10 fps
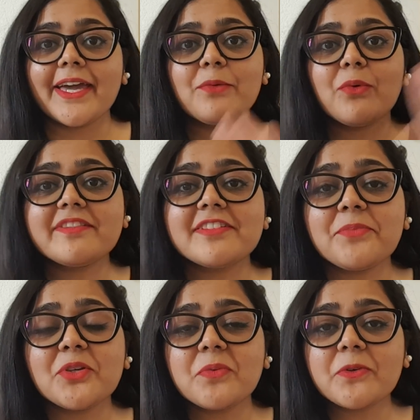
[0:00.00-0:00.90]
Hey, what's
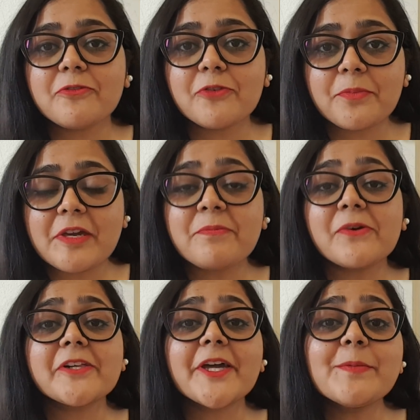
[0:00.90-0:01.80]
up, you beautiful
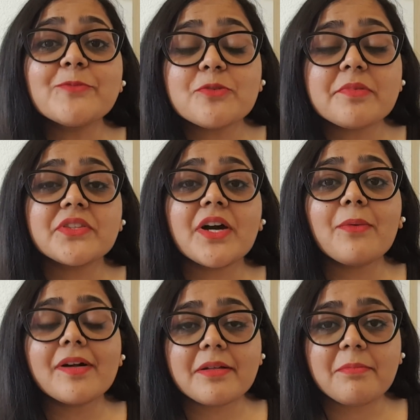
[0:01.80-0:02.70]
people? Kim
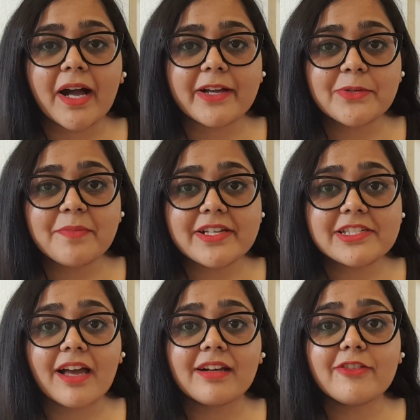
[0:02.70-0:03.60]
Chabada, welcome back to my
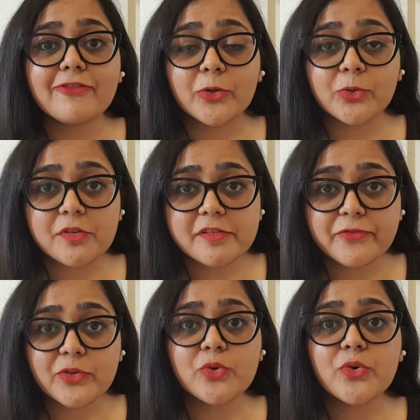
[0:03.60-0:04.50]
channel. For those
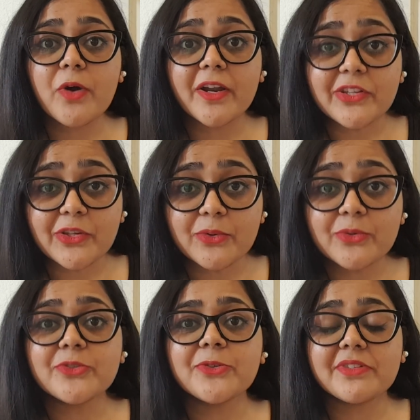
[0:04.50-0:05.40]
of you who are
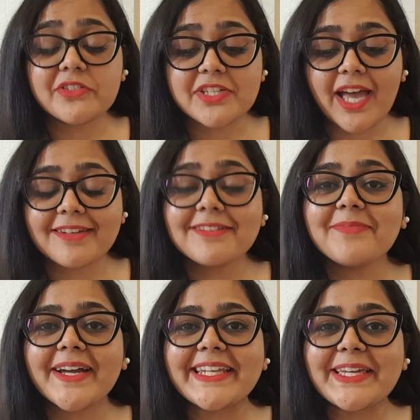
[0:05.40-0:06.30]
new to this channel,
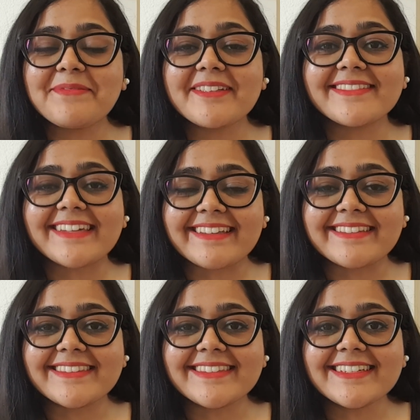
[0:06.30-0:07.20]
my name is
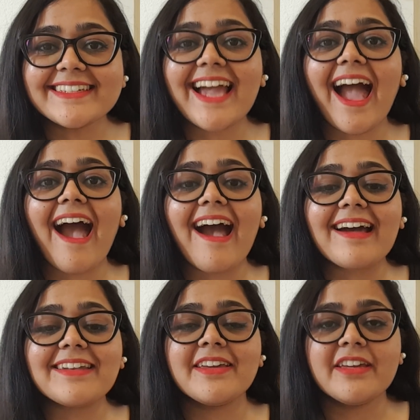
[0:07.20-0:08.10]
Aditi,
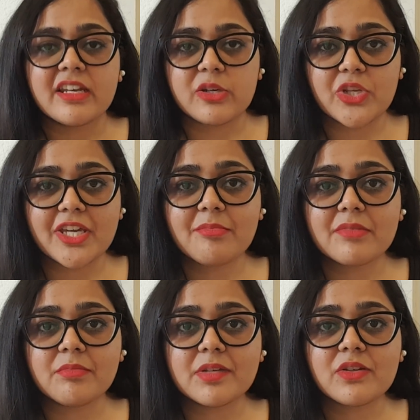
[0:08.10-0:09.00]
and today I'm
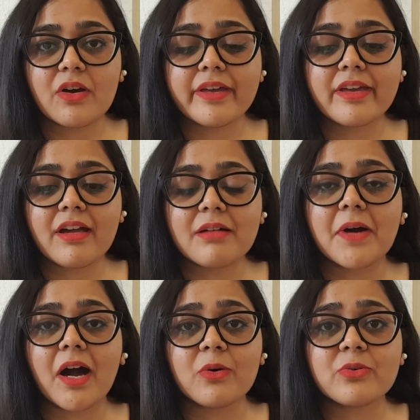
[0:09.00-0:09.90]
going to be talking
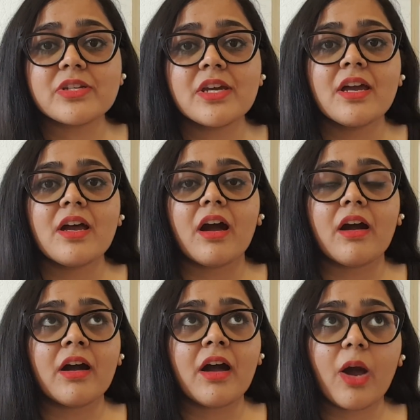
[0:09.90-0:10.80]
about
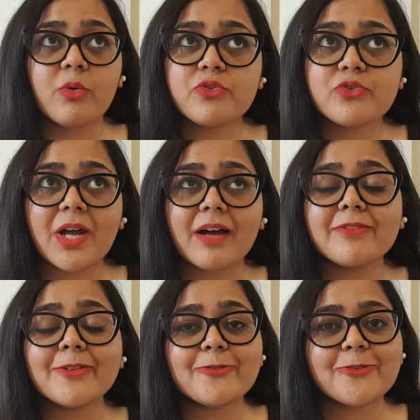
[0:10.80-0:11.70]
how to
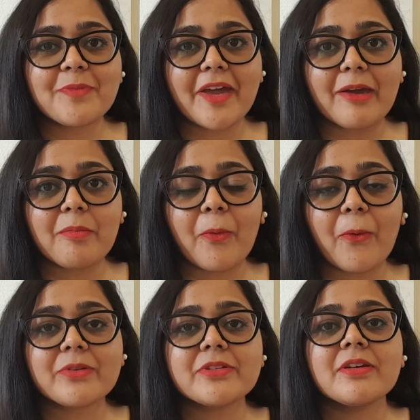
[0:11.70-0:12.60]
travel from
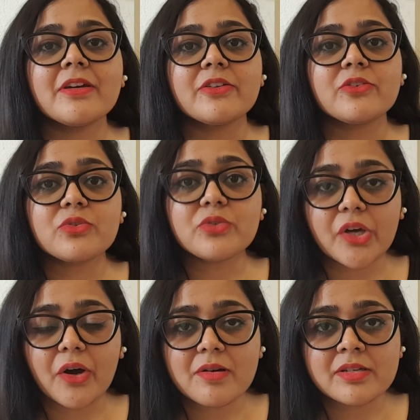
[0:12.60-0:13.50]
airport to
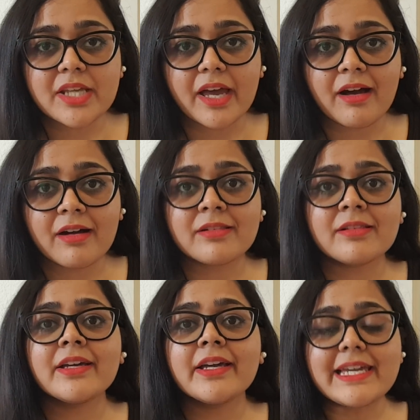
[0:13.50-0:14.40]
your
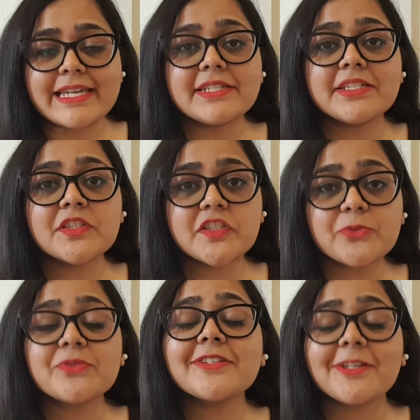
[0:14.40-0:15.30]
hotel, Indian
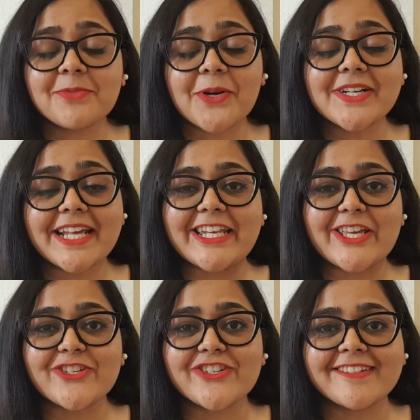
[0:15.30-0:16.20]
Student Abroad
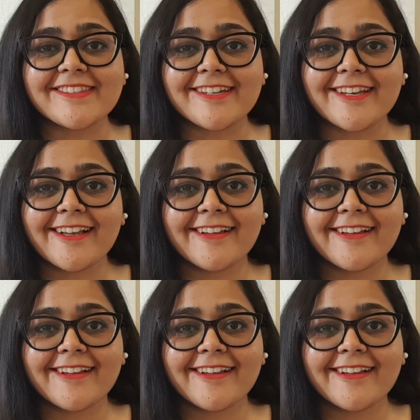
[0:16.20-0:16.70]
Edition.